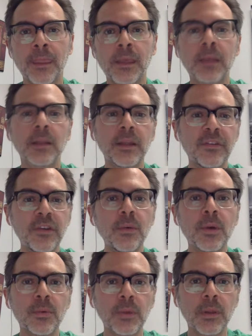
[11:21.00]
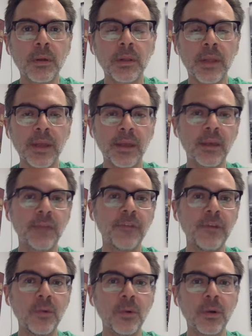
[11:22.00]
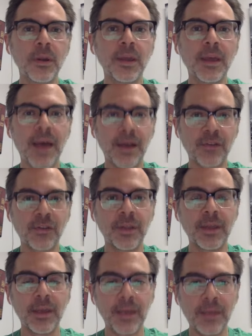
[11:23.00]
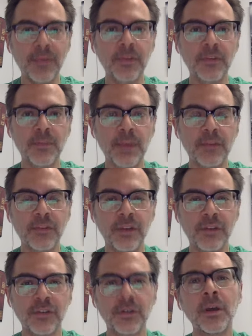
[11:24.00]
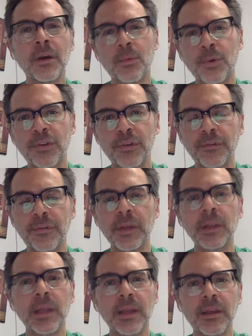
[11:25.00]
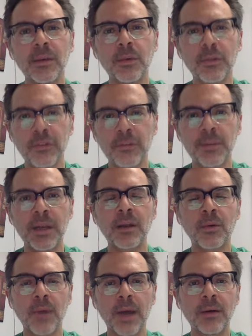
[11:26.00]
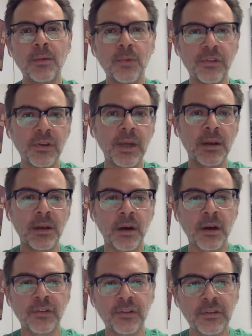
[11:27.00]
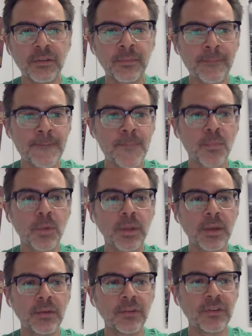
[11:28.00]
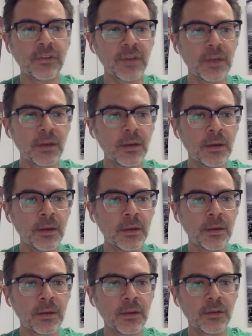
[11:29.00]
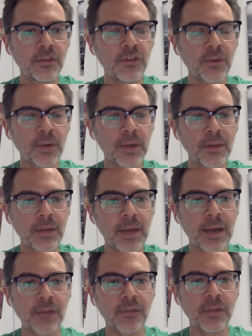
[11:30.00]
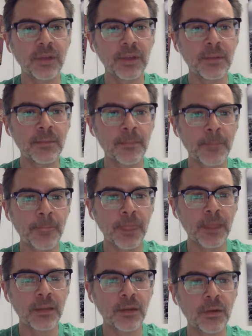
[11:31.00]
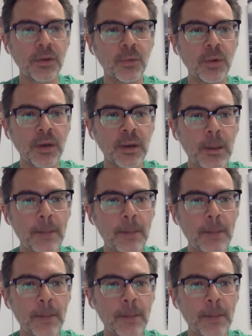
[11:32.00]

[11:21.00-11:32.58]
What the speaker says: Let's see what it would look like if you were actually in the space station. Would you feel like you were spinning around? Would you get nauseous? Well, here's a scene showing that actually, no, you wouldn't.